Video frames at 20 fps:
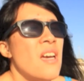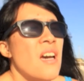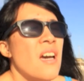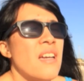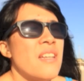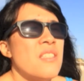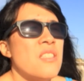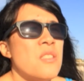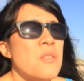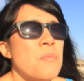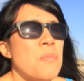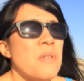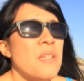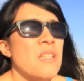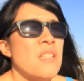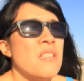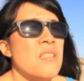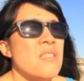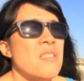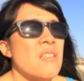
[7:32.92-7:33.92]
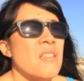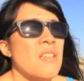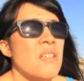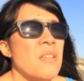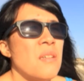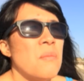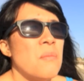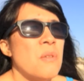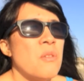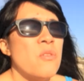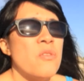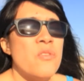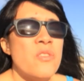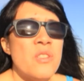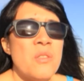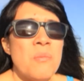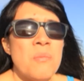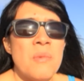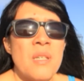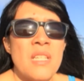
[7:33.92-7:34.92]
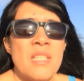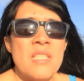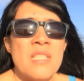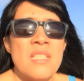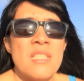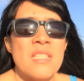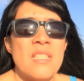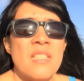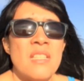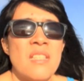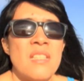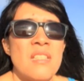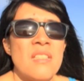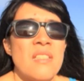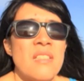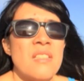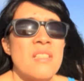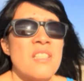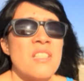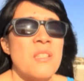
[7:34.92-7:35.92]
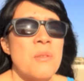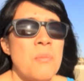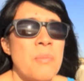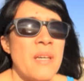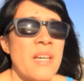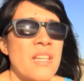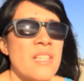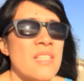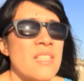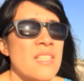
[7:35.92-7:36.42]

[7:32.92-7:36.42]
I spent a few months in Quebec,